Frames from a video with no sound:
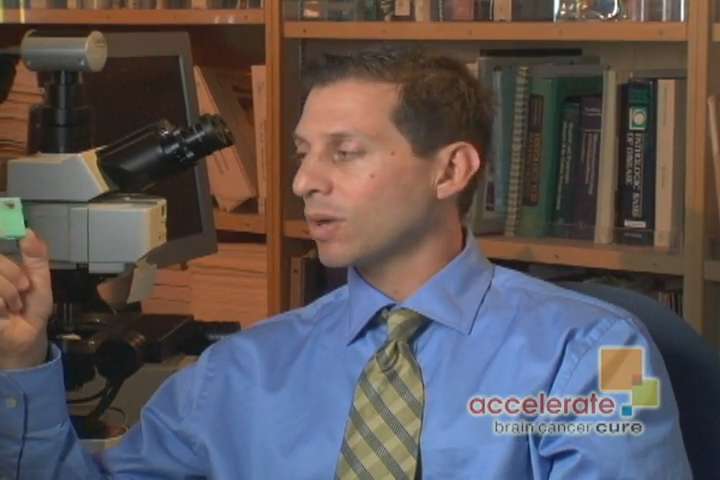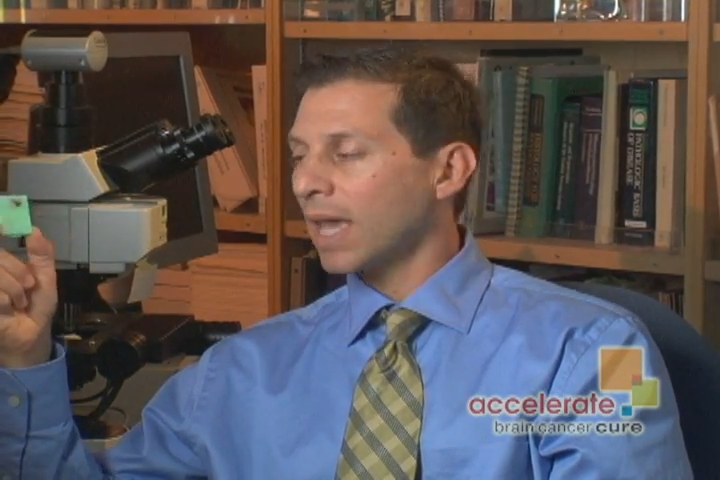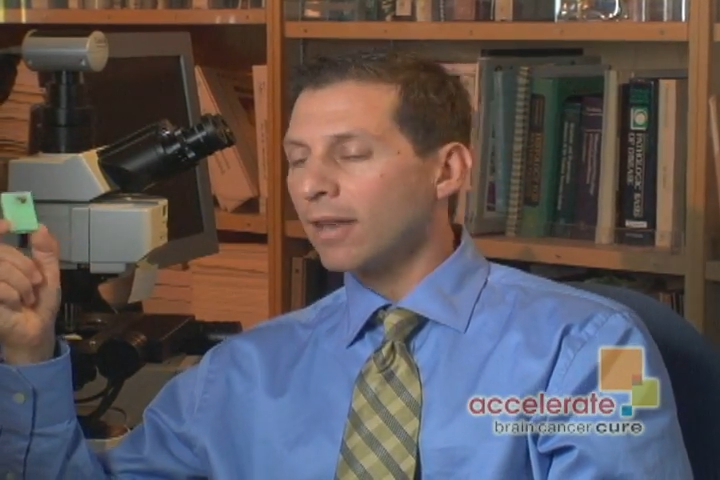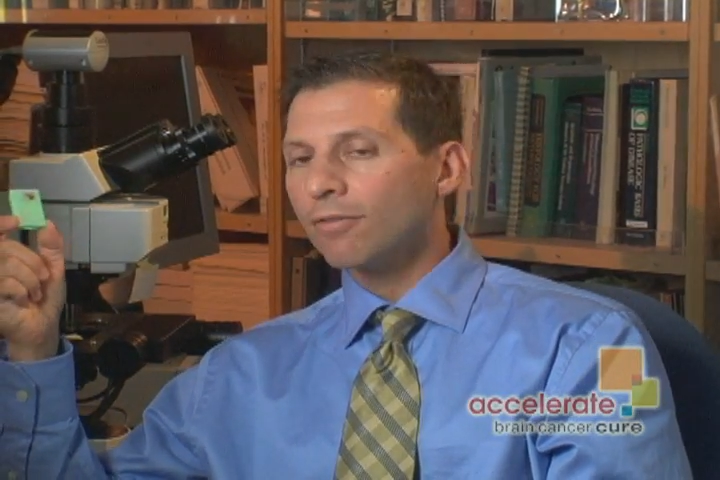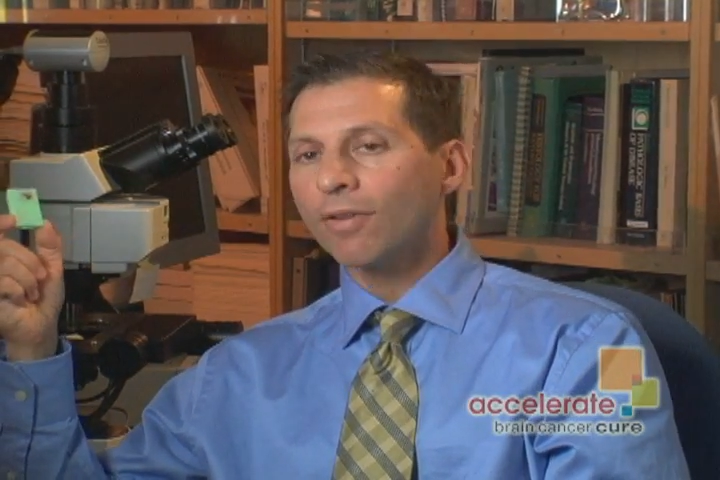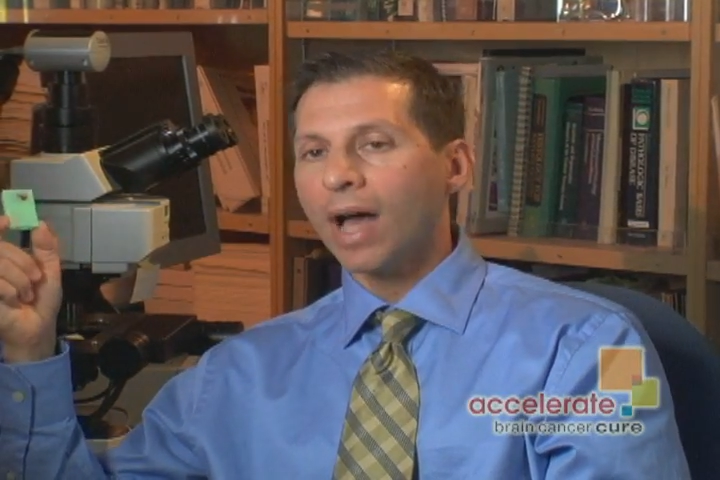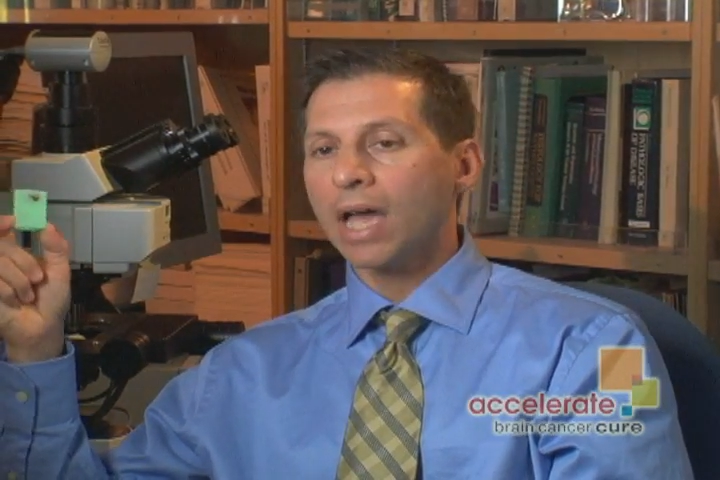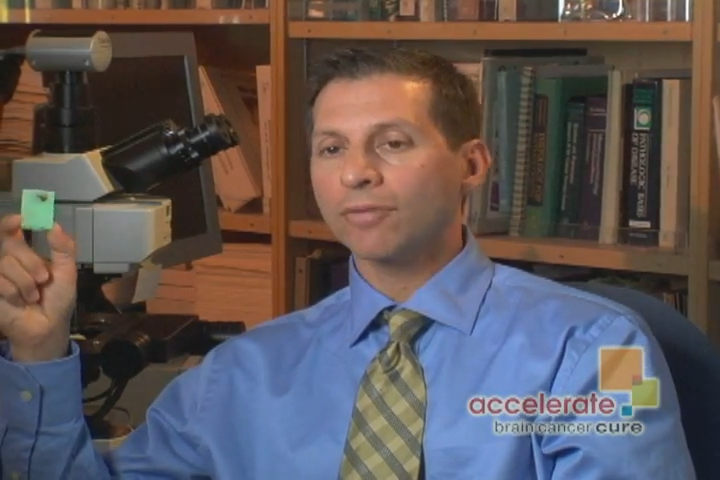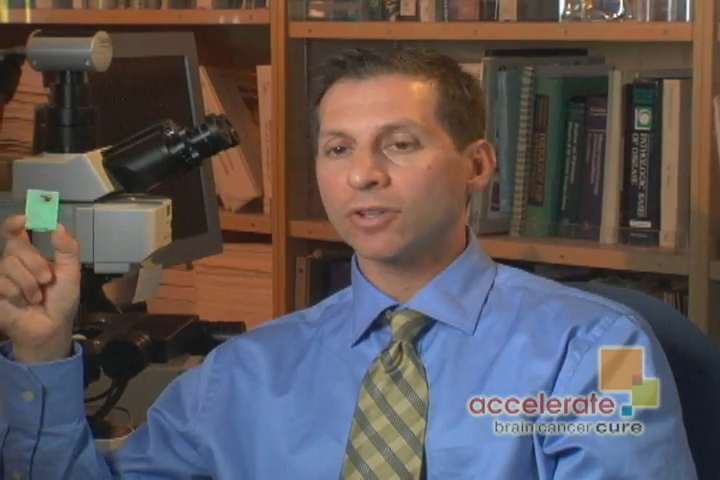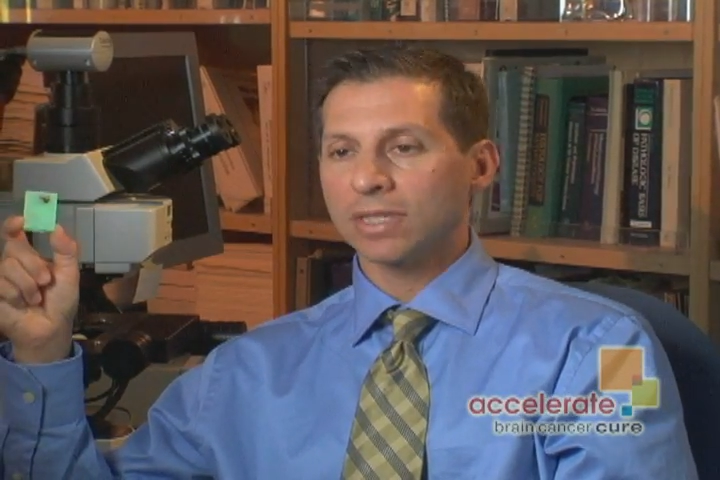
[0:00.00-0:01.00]
again
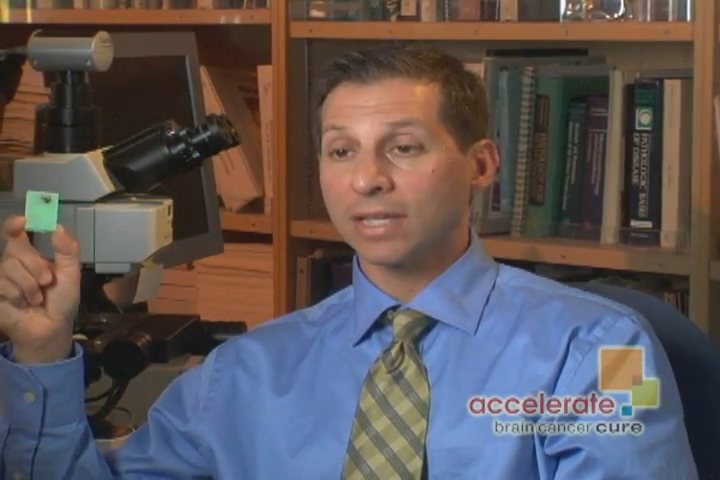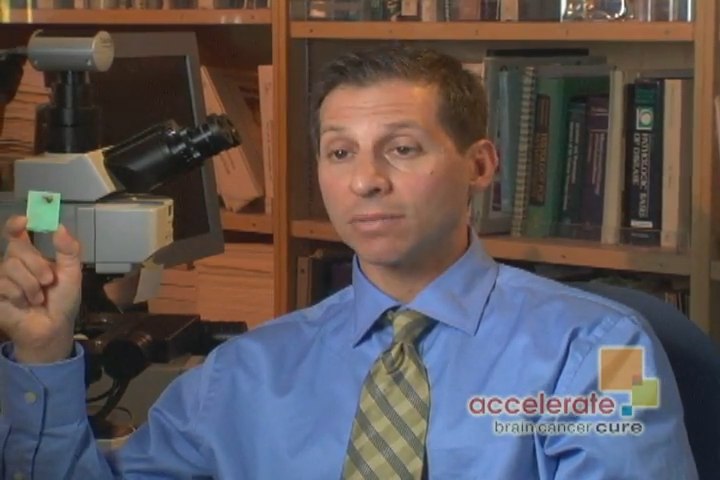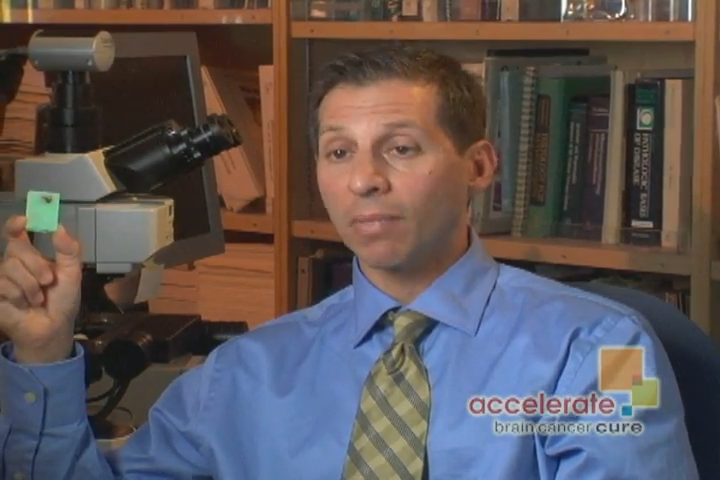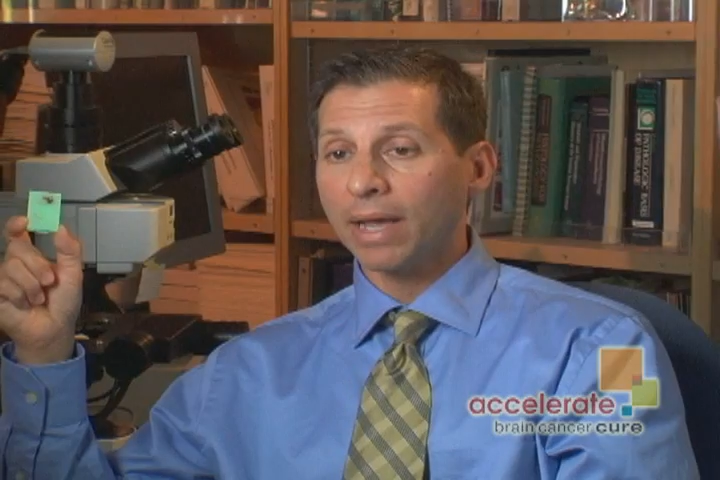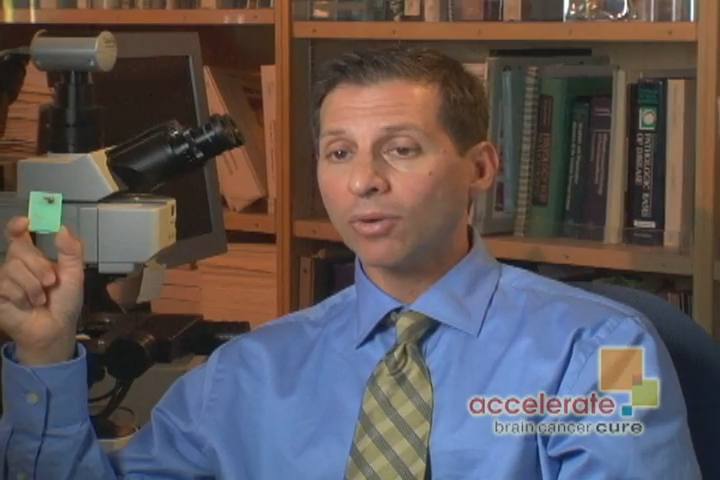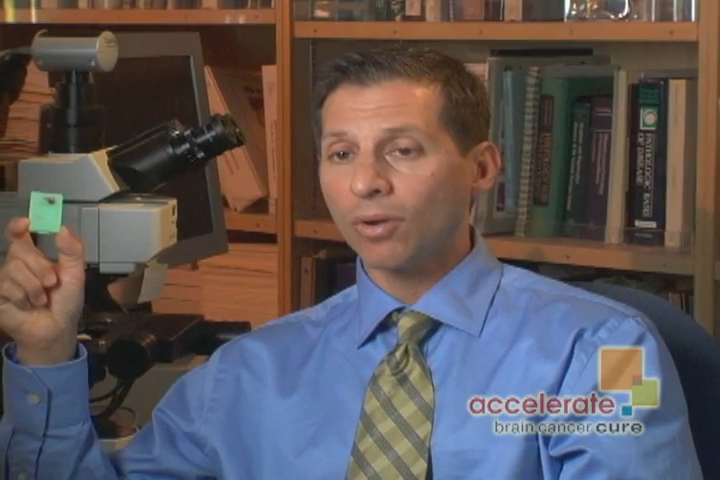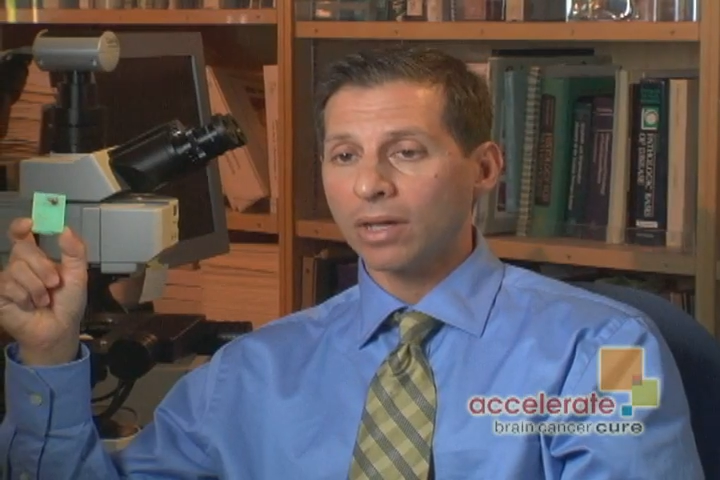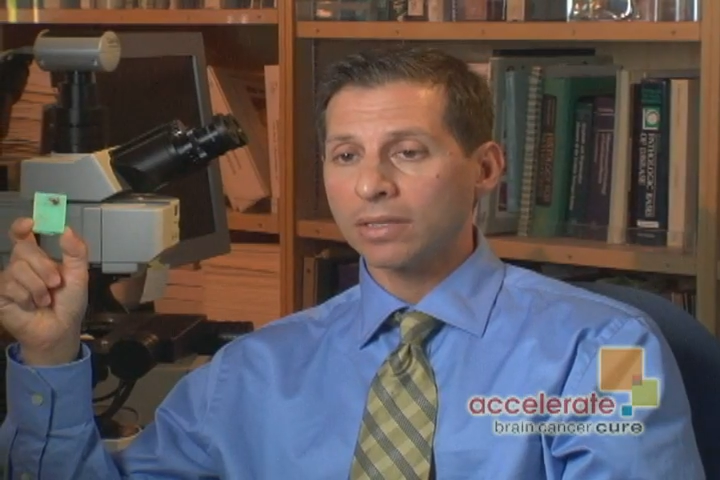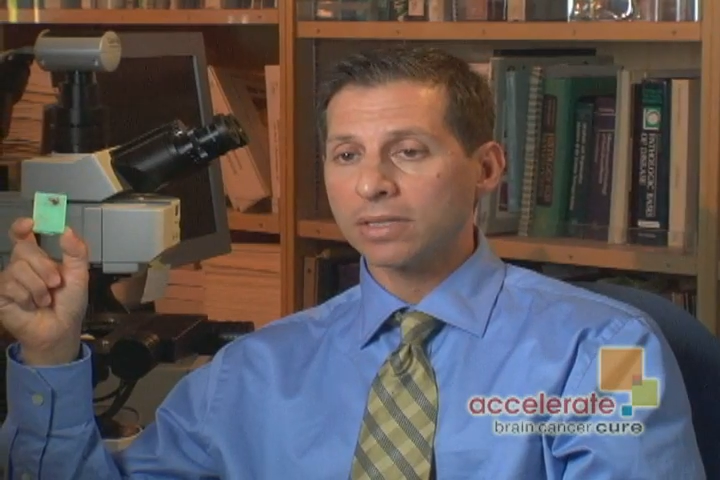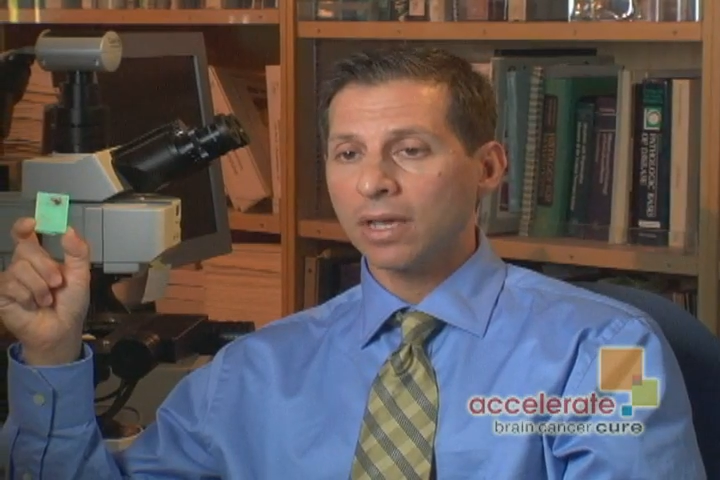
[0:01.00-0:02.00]
5 or 6
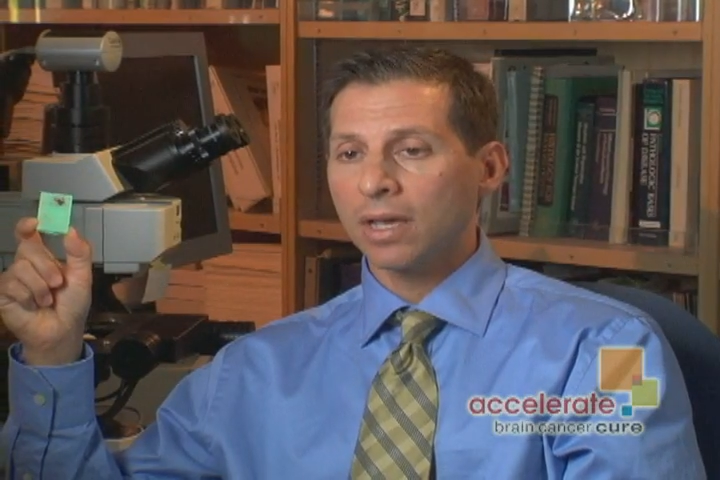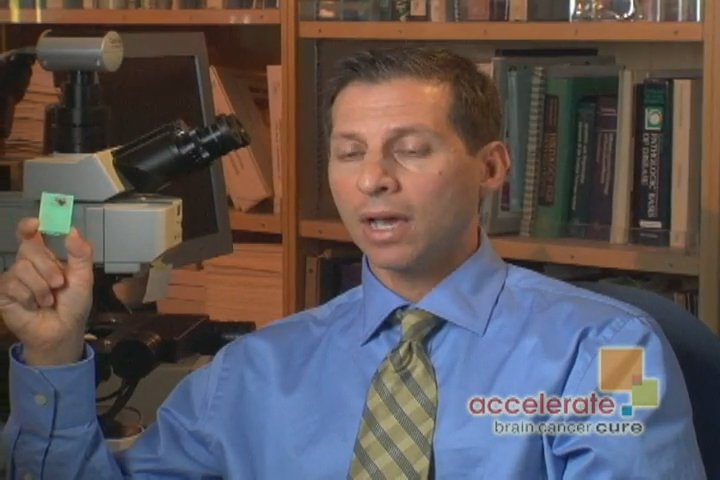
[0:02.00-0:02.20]
microns,